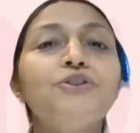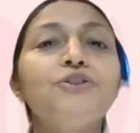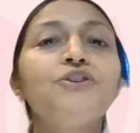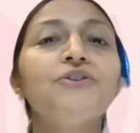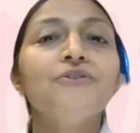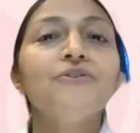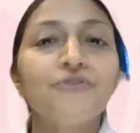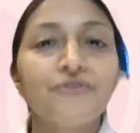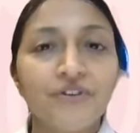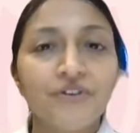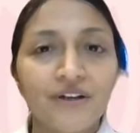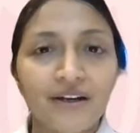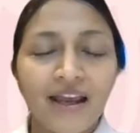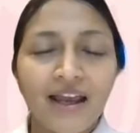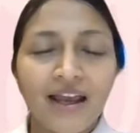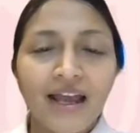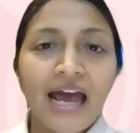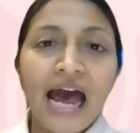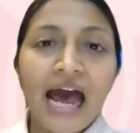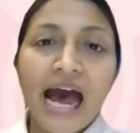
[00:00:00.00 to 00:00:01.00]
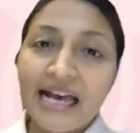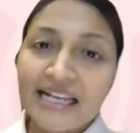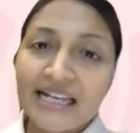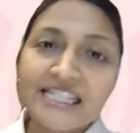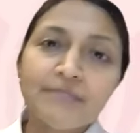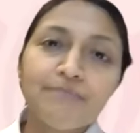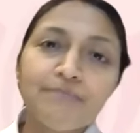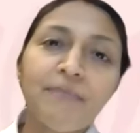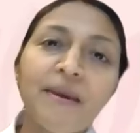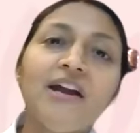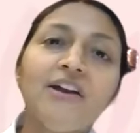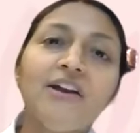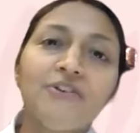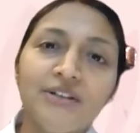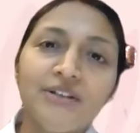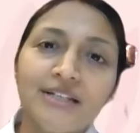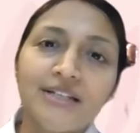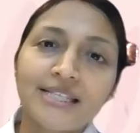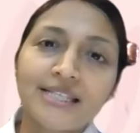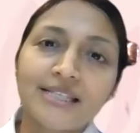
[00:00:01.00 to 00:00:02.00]
children as
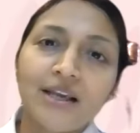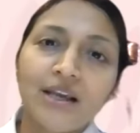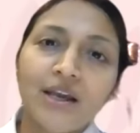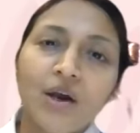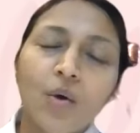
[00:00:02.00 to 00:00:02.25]
parents,